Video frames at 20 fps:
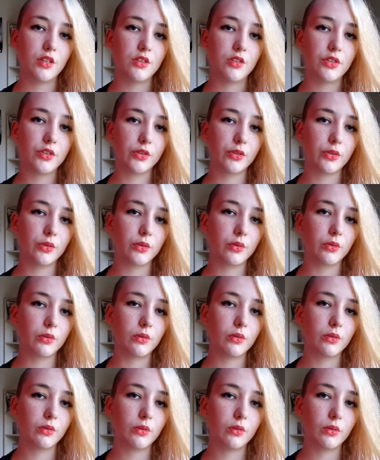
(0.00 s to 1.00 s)
to
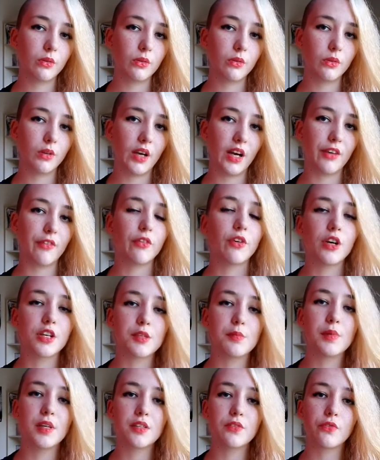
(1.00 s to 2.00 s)
have
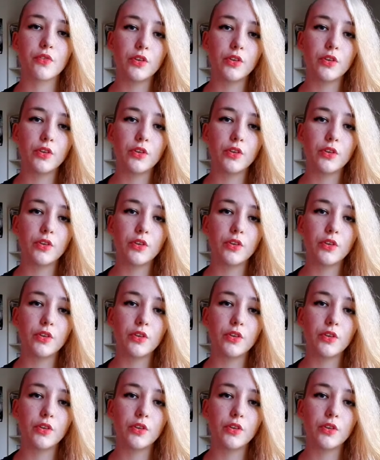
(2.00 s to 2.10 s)
cosplays